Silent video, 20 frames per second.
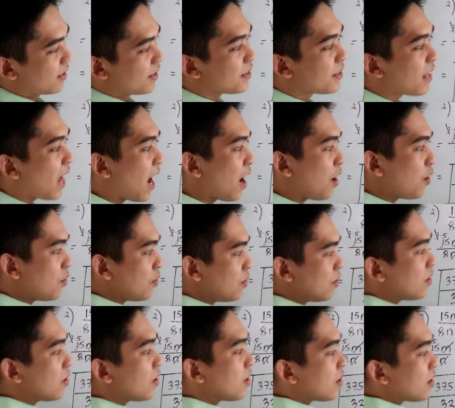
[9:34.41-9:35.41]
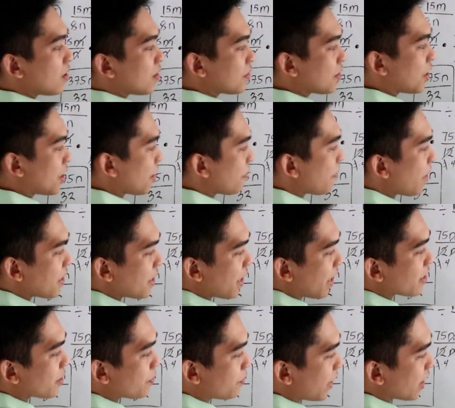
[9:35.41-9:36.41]
Now, the remaining
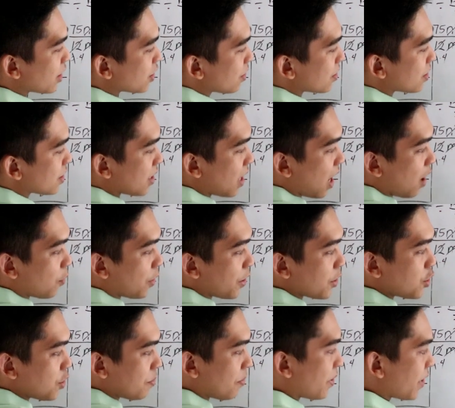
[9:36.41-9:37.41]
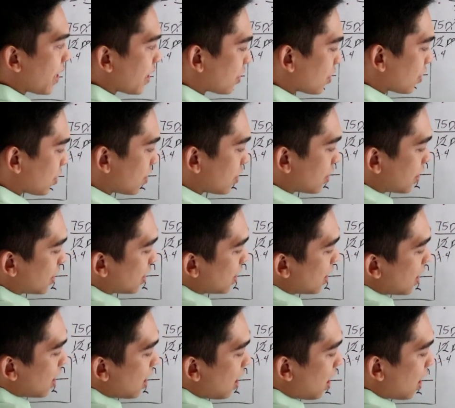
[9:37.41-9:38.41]
expressions in our numerator
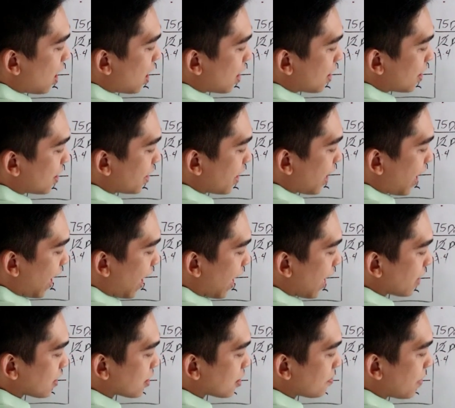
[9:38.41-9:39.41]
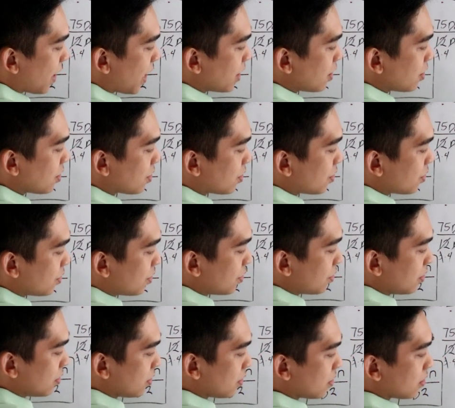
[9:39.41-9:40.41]
are x minus 2,